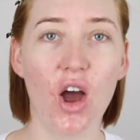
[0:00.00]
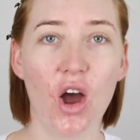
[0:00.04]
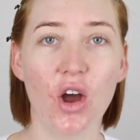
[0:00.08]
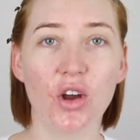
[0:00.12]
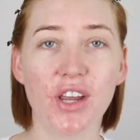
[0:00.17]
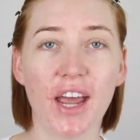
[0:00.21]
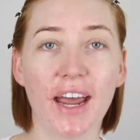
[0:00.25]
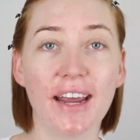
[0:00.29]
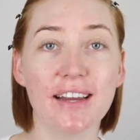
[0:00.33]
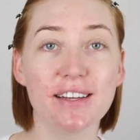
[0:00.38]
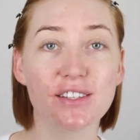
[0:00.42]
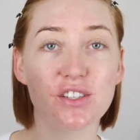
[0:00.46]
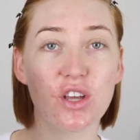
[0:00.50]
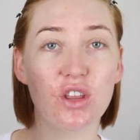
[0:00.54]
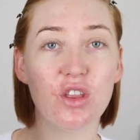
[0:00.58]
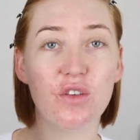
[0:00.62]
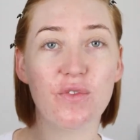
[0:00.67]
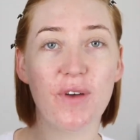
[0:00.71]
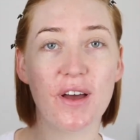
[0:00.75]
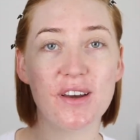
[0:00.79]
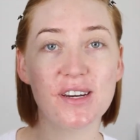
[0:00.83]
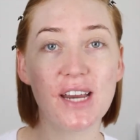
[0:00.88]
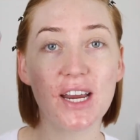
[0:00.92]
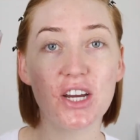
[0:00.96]
Okay, so the
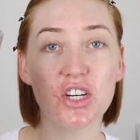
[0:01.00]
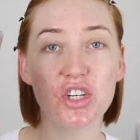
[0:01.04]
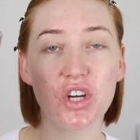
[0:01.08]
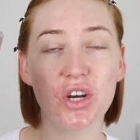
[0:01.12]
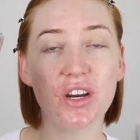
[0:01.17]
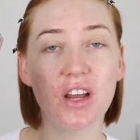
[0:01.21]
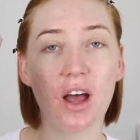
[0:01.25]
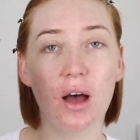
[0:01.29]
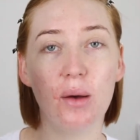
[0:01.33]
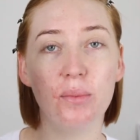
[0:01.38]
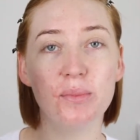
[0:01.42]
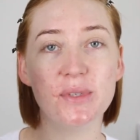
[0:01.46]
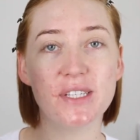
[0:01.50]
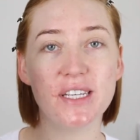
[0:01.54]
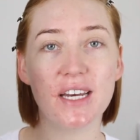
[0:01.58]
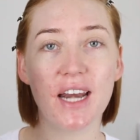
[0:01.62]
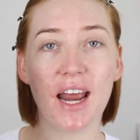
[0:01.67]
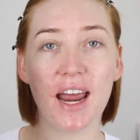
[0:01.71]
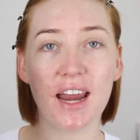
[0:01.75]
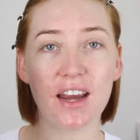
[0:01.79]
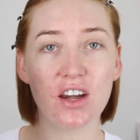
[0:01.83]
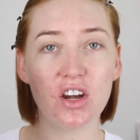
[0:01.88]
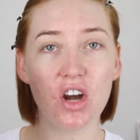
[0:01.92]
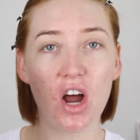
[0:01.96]
foundation comes in
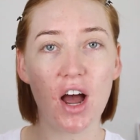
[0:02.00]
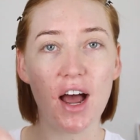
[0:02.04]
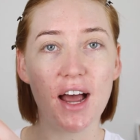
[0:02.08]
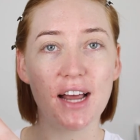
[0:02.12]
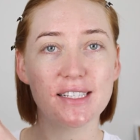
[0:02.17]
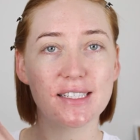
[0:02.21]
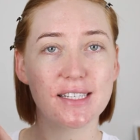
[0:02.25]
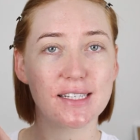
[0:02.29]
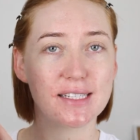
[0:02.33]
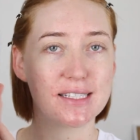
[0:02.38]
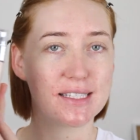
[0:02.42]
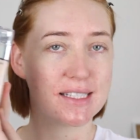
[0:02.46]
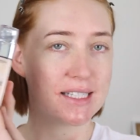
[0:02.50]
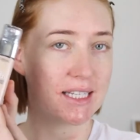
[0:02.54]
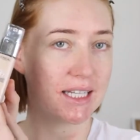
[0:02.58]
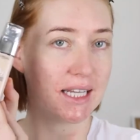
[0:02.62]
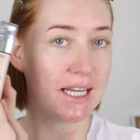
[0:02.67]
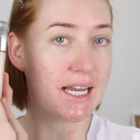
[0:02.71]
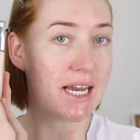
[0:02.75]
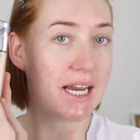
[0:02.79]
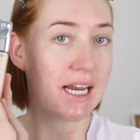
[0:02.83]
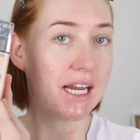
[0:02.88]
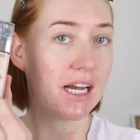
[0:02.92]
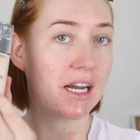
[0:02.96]
a nice
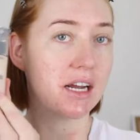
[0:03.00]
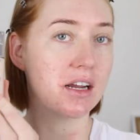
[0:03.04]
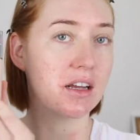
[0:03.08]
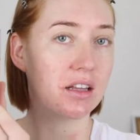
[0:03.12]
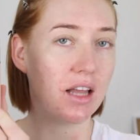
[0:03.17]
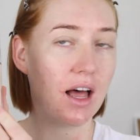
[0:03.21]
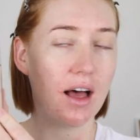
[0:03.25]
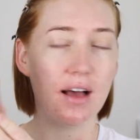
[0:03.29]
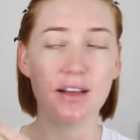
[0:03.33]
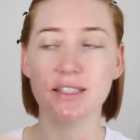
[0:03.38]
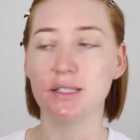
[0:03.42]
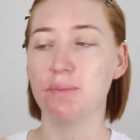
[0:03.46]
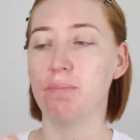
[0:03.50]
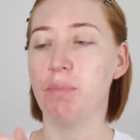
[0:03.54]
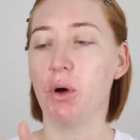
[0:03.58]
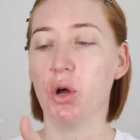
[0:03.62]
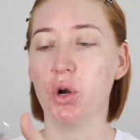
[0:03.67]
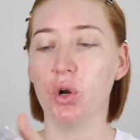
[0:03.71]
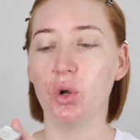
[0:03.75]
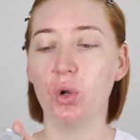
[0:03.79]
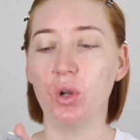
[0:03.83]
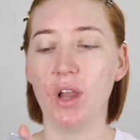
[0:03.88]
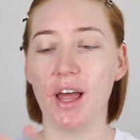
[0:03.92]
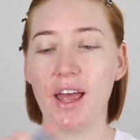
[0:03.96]
sleek glass
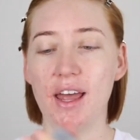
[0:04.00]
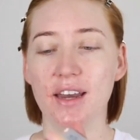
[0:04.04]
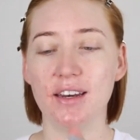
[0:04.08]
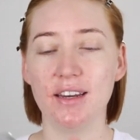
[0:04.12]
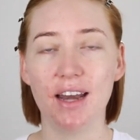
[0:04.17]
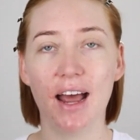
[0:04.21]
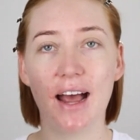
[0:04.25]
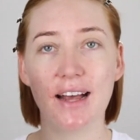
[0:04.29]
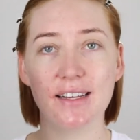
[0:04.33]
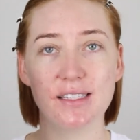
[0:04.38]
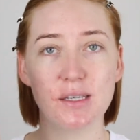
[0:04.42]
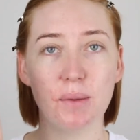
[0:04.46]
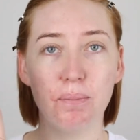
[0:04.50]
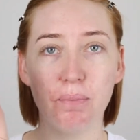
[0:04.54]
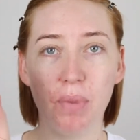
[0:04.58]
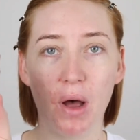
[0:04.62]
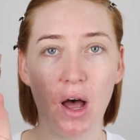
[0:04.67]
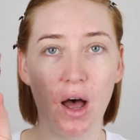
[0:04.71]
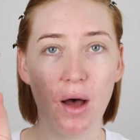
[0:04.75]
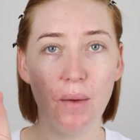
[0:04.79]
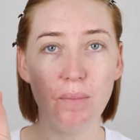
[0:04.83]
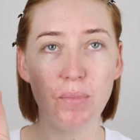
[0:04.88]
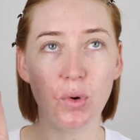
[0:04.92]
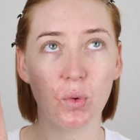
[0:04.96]
bottle and it has a
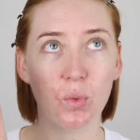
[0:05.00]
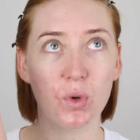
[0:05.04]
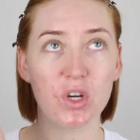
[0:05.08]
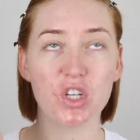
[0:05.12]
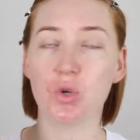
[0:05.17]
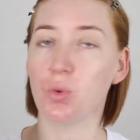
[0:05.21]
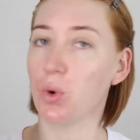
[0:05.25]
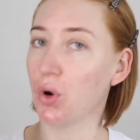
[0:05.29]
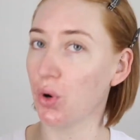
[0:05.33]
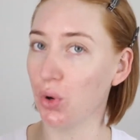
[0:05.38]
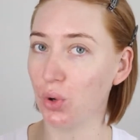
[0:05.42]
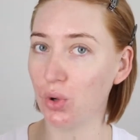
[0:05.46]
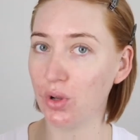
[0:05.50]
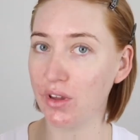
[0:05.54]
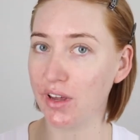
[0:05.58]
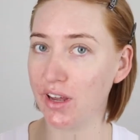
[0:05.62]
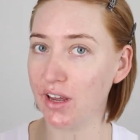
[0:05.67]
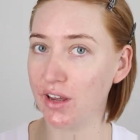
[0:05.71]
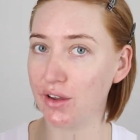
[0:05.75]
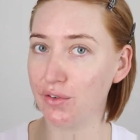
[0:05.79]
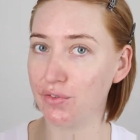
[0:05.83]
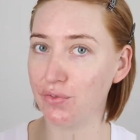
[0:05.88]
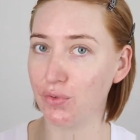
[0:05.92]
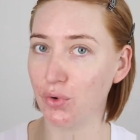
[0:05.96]
pump, which we're all
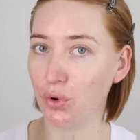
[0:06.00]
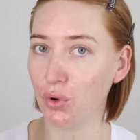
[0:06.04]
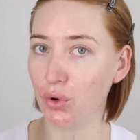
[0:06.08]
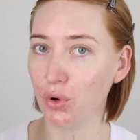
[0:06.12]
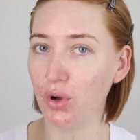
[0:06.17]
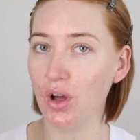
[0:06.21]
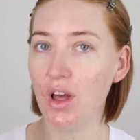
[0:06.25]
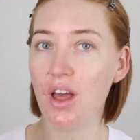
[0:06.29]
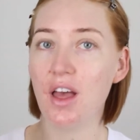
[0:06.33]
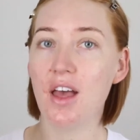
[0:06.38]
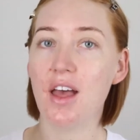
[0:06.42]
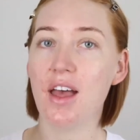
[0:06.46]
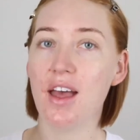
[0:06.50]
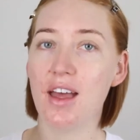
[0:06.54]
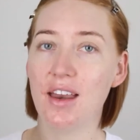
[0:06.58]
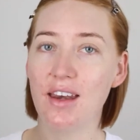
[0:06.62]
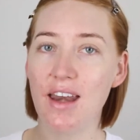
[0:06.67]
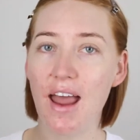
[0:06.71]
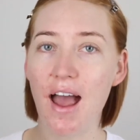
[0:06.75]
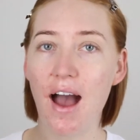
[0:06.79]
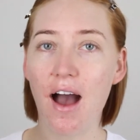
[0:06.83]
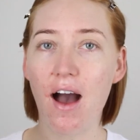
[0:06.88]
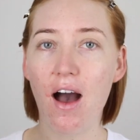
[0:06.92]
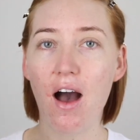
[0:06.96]
here for.
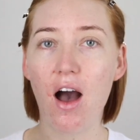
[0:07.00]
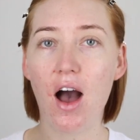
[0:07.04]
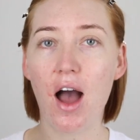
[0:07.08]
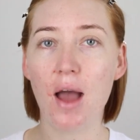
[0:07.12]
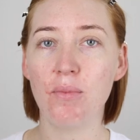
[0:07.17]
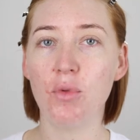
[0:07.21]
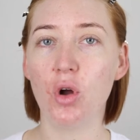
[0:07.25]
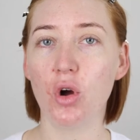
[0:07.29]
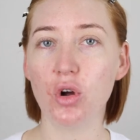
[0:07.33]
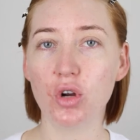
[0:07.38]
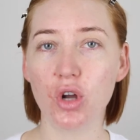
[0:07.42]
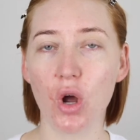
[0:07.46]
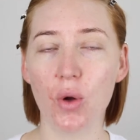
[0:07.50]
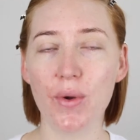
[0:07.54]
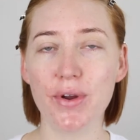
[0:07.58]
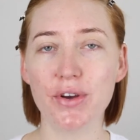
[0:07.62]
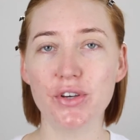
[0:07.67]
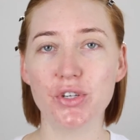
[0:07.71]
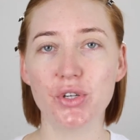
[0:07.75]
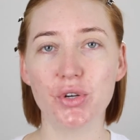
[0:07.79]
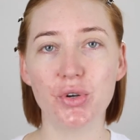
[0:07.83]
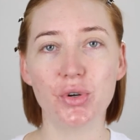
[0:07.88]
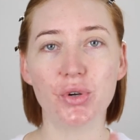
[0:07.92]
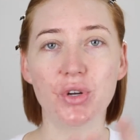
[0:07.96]
Now, I'm not
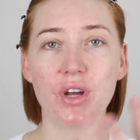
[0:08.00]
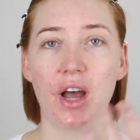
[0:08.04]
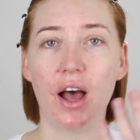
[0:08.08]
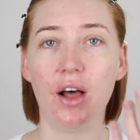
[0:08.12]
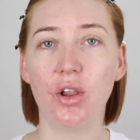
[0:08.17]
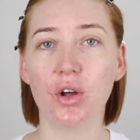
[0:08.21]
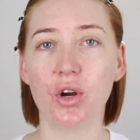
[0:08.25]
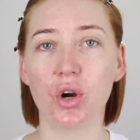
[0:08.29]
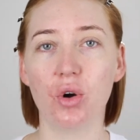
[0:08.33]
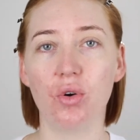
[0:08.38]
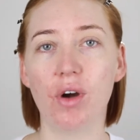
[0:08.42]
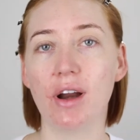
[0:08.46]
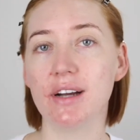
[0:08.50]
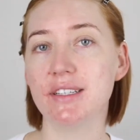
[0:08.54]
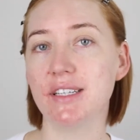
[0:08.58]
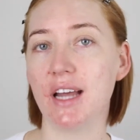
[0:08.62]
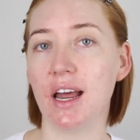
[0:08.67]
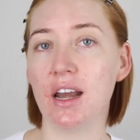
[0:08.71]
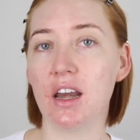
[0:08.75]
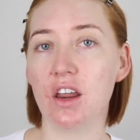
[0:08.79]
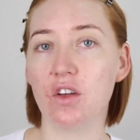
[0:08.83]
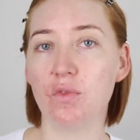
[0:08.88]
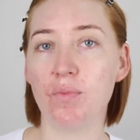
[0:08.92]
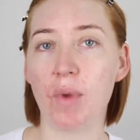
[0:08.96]
going to color correct
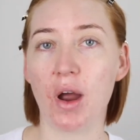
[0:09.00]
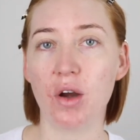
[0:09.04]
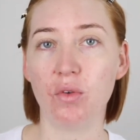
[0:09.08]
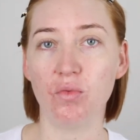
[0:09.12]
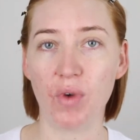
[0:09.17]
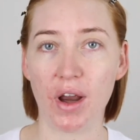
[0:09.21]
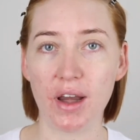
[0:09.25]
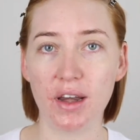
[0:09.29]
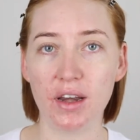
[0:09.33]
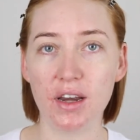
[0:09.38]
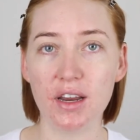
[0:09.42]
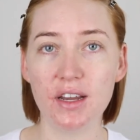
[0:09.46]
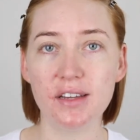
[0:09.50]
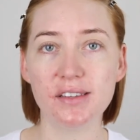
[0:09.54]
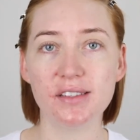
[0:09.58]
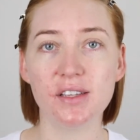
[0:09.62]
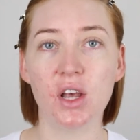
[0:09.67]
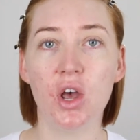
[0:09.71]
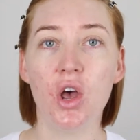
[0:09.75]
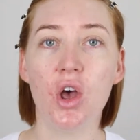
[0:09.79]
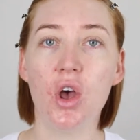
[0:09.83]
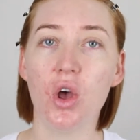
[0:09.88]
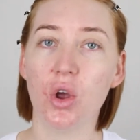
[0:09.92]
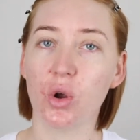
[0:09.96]
any of my redness
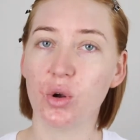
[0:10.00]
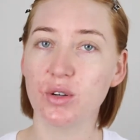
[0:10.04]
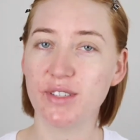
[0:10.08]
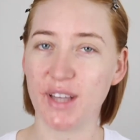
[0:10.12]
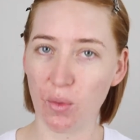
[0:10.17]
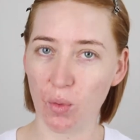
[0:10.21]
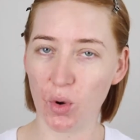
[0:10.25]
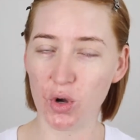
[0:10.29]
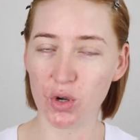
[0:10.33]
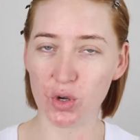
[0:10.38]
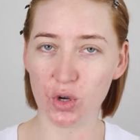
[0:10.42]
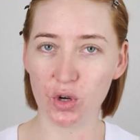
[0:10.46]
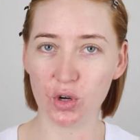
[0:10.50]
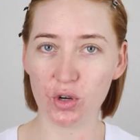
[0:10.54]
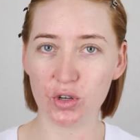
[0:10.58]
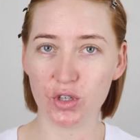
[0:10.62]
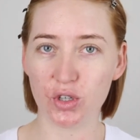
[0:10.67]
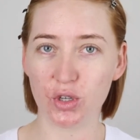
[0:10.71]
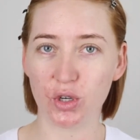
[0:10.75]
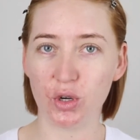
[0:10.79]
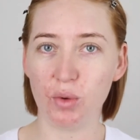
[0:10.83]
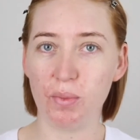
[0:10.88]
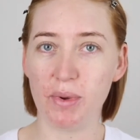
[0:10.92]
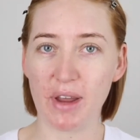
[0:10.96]
because I want you
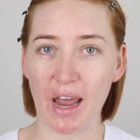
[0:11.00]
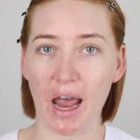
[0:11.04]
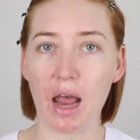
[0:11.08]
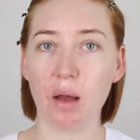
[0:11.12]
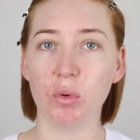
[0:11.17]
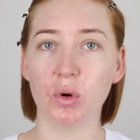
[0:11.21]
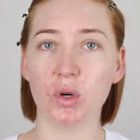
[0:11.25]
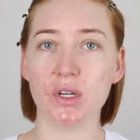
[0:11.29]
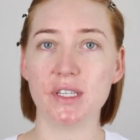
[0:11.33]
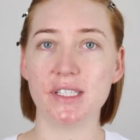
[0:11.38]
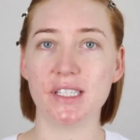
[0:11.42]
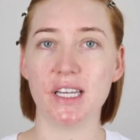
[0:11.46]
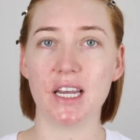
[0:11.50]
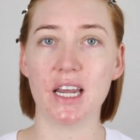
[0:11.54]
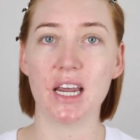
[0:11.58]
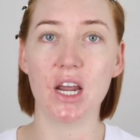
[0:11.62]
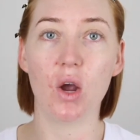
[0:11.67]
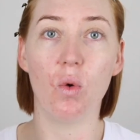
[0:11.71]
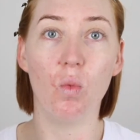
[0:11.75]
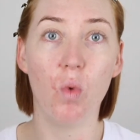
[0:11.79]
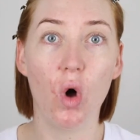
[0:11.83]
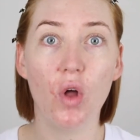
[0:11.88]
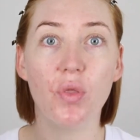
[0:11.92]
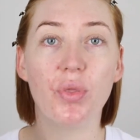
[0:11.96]
to be able to
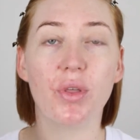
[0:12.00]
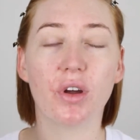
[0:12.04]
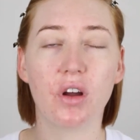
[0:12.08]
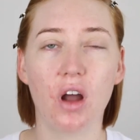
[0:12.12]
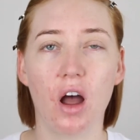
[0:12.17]
see what the